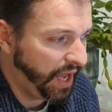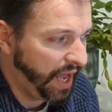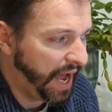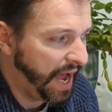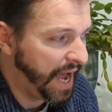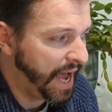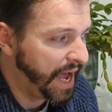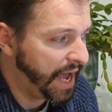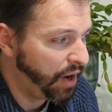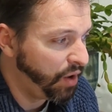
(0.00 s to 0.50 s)

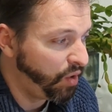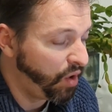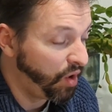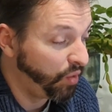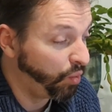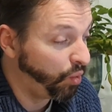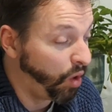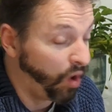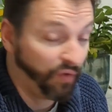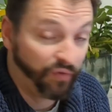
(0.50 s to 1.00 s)

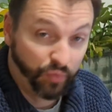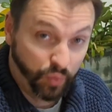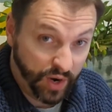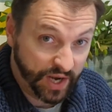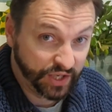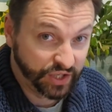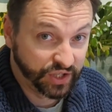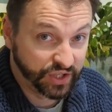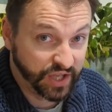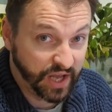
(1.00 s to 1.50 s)
of
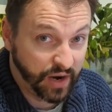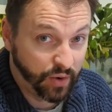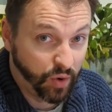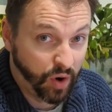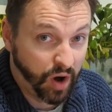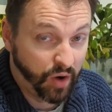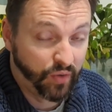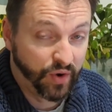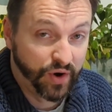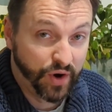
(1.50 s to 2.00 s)
which there
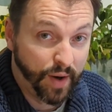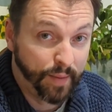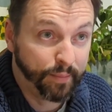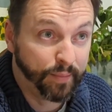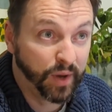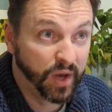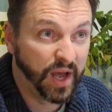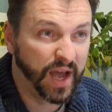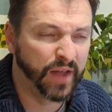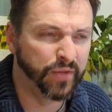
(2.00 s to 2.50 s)
are a
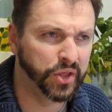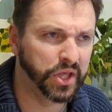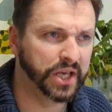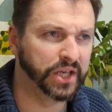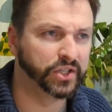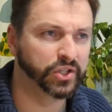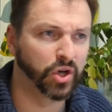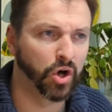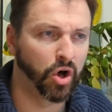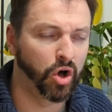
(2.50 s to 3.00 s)
number, and
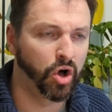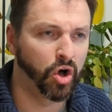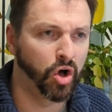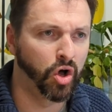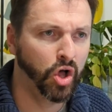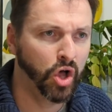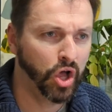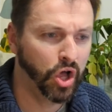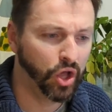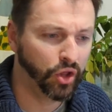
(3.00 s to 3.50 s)
these are
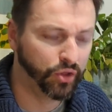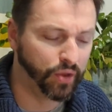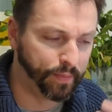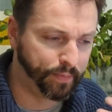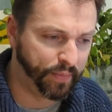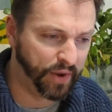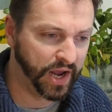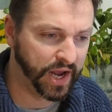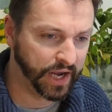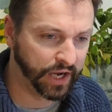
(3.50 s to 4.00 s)
the
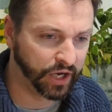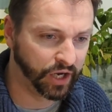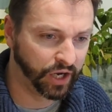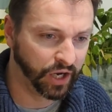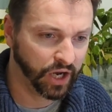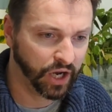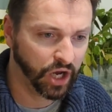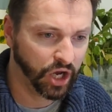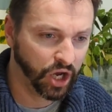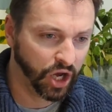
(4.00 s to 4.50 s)
big,
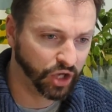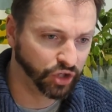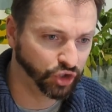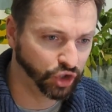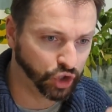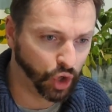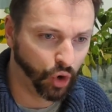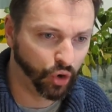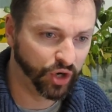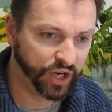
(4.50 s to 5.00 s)

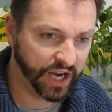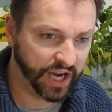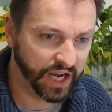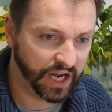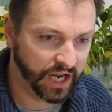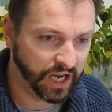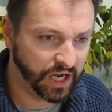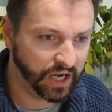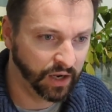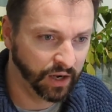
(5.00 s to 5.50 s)

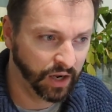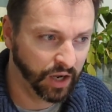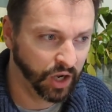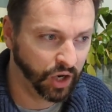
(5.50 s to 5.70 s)
chunky,